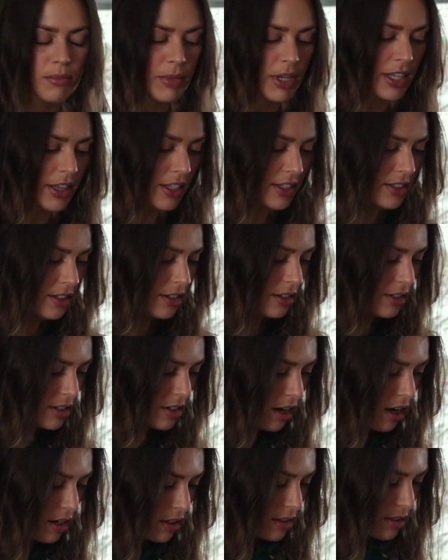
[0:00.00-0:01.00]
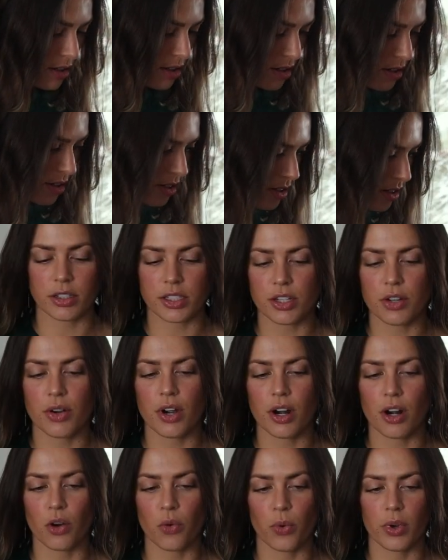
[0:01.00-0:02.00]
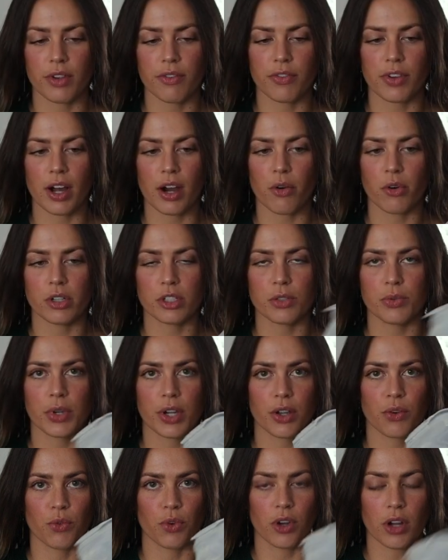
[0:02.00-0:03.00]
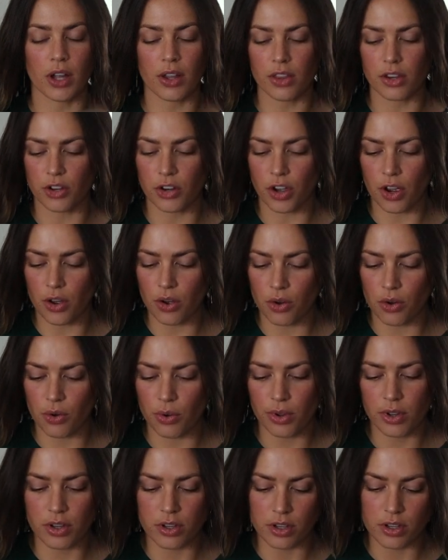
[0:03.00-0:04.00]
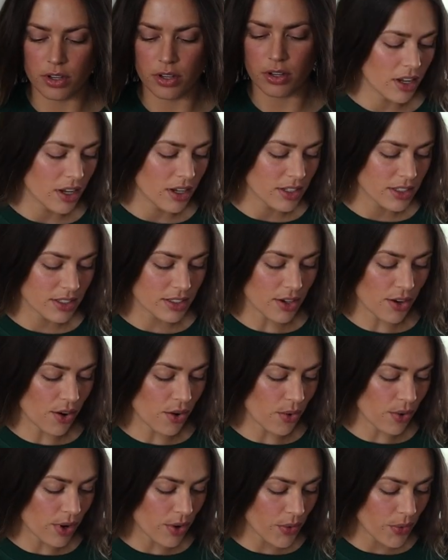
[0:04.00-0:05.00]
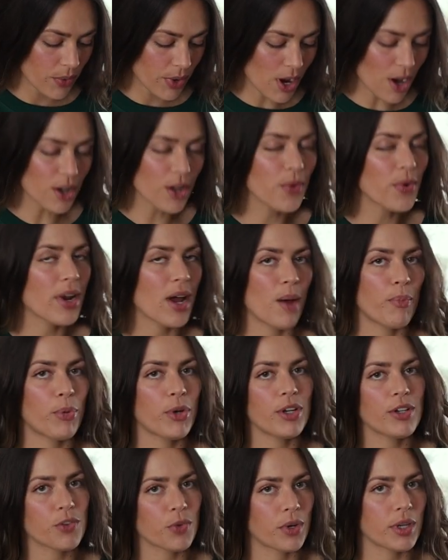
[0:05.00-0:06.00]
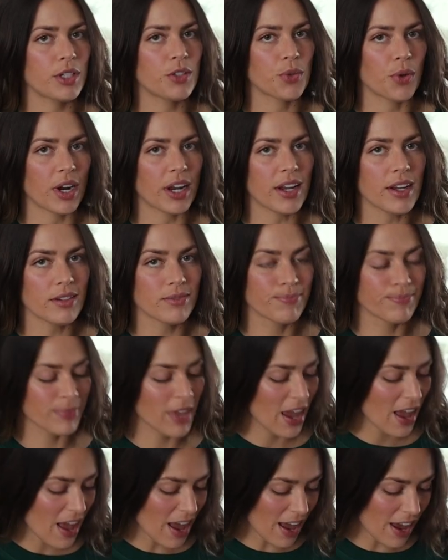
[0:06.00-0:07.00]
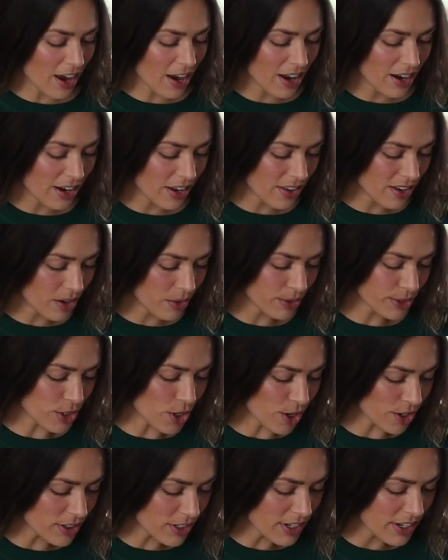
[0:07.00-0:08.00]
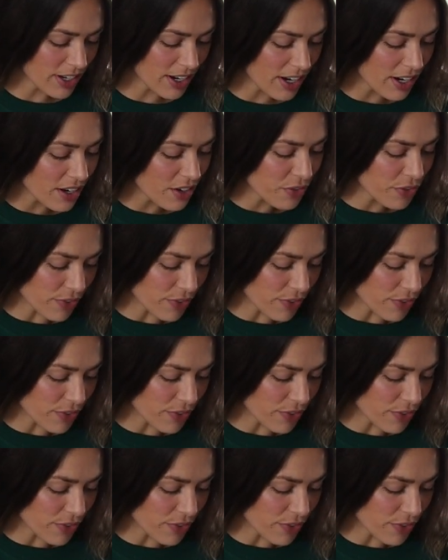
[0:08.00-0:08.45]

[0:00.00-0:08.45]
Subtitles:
make these into socks. Also got our wheat flour so we can roll out the dough. So we all know what happened in 2020, and there was hardly any